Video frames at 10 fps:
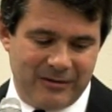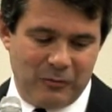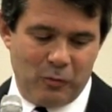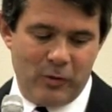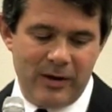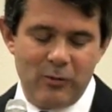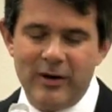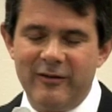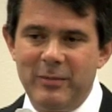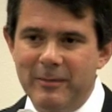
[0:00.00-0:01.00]
we would
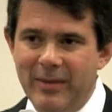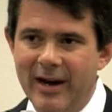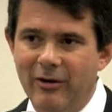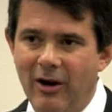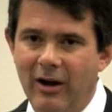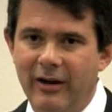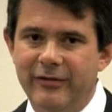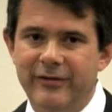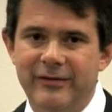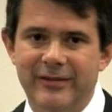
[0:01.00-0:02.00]
have been better
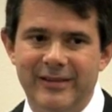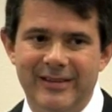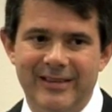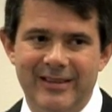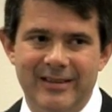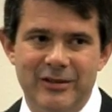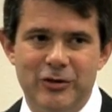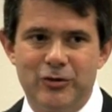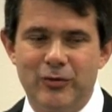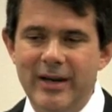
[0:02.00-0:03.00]
off
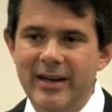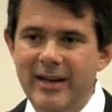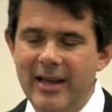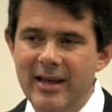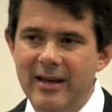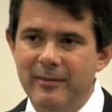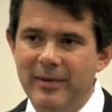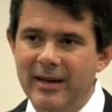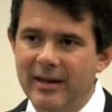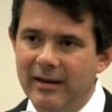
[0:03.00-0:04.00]
treating him
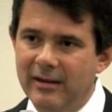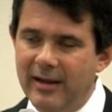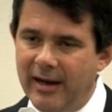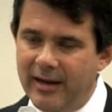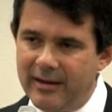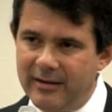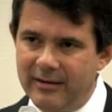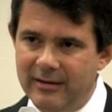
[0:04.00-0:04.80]
in a clinic,